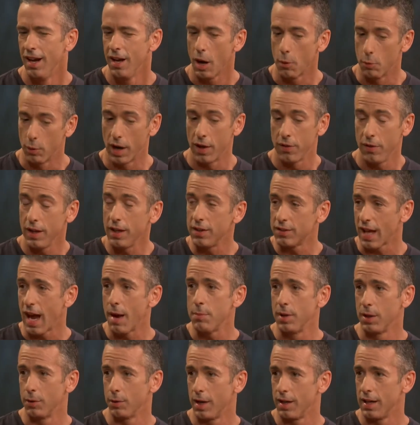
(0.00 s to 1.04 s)
What I think is
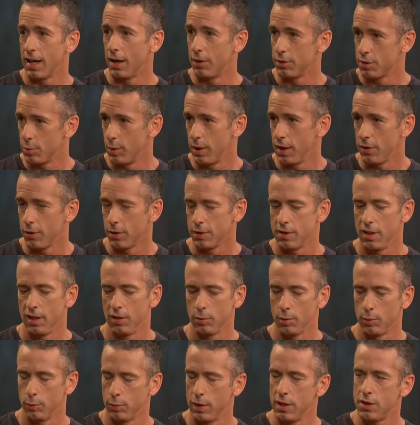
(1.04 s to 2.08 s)
happening right now in 2013
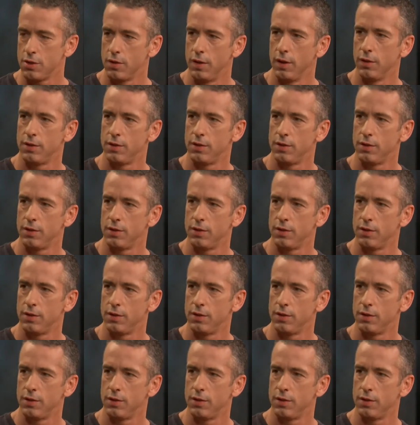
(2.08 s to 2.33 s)
is we've reached